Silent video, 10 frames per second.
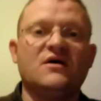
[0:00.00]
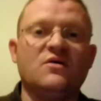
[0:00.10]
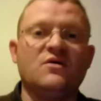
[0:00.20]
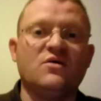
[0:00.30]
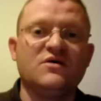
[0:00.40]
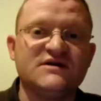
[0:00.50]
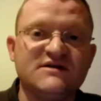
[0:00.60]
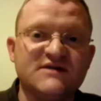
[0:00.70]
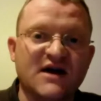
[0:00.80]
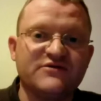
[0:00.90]
What is the
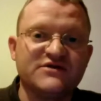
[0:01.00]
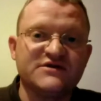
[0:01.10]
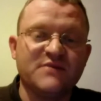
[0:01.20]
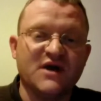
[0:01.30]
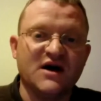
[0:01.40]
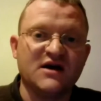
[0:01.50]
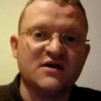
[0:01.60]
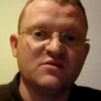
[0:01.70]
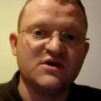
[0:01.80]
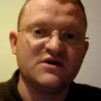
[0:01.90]
sound
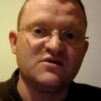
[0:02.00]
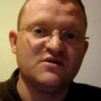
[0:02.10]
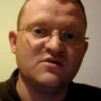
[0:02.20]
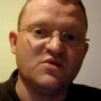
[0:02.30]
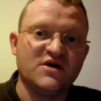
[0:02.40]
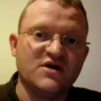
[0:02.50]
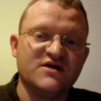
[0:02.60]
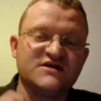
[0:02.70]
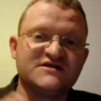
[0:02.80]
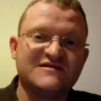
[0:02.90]
spine? What are
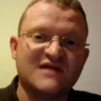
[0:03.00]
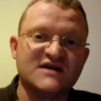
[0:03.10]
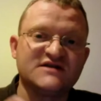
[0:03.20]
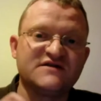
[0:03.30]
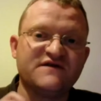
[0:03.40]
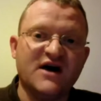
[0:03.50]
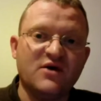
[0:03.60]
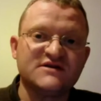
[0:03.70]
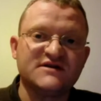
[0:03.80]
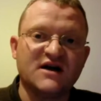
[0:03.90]
the stressed
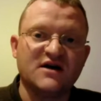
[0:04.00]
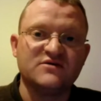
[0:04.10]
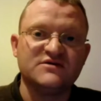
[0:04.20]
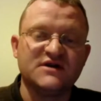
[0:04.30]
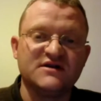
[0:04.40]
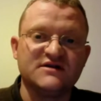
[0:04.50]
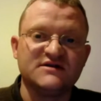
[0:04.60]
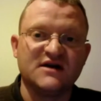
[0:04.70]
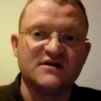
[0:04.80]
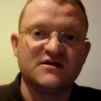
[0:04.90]
vowel sounds in the
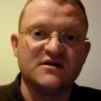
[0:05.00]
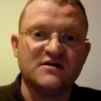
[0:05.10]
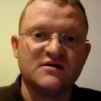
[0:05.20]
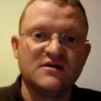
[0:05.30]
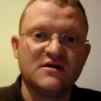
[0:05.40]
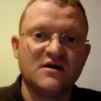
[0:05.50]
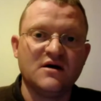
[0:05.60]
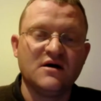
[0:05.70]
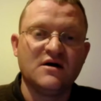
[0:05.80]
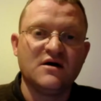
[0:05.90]
sentence?
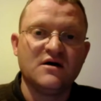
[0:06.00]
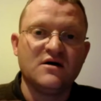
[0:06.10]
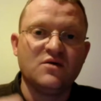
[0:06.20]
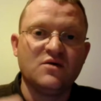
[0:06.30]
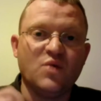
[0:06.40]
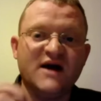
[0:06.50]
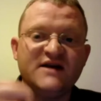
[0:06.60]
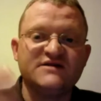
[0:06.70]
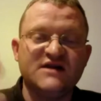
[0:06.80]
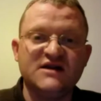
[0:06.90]
Why
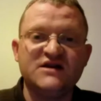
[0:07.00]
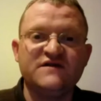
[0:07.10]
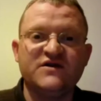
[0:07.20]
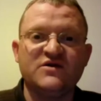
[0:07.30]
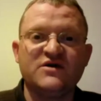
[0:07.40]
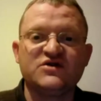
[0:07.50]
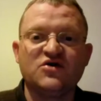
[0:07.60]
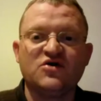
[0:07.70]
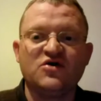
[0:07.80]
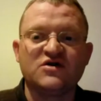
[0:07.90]
does the interviewer
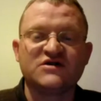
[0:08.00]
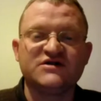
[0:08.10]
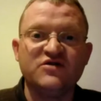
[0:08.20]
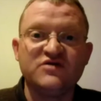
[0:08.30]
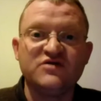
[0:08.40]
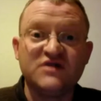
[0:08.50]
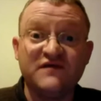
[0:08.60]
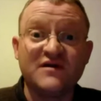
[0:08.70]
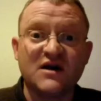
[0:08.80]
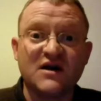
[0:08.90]
talk so
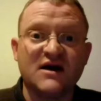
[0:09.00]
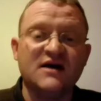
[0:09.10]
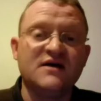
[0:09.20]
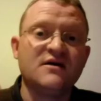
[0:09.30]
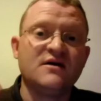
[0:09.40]
differently